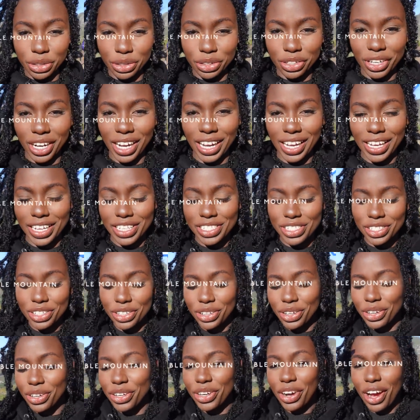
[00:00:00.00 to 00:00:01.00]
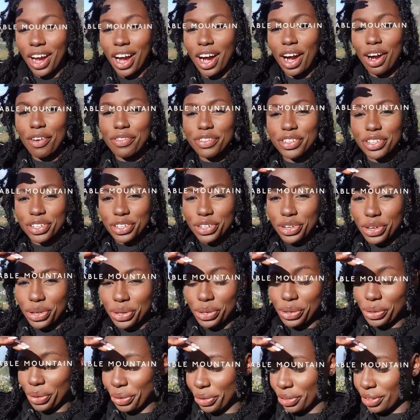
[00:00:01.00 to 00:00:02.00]
Guys, good
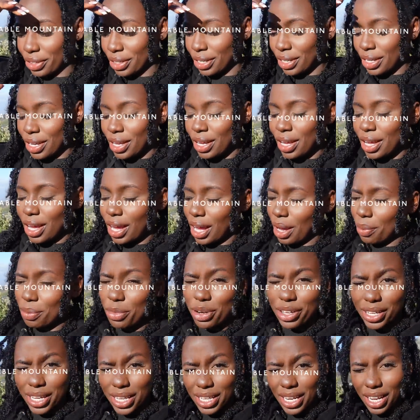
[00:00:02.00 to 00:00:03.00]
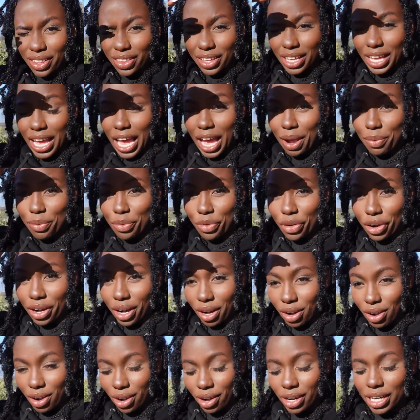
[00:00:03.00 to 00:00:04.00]
afternoon. I'm looking at the camera
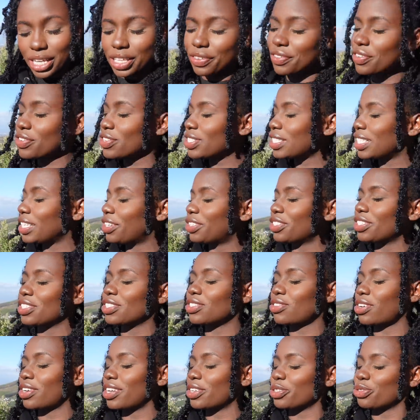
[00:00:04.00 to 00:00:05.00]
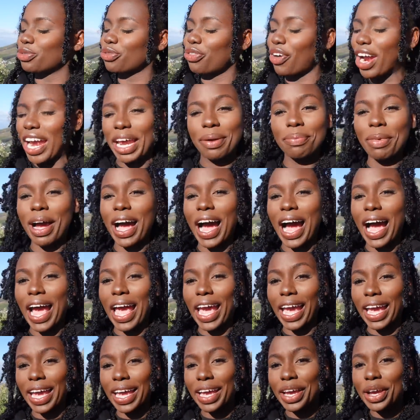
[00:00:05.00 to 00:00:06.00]
and I can't even see because the sun is right in my
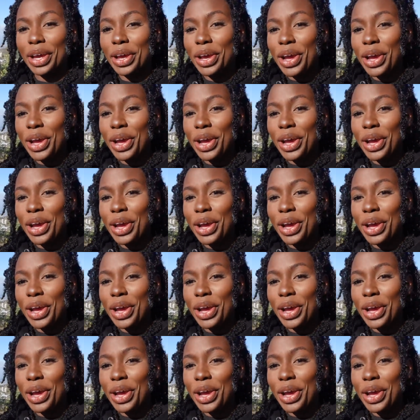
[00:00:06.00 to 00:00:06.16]
eye.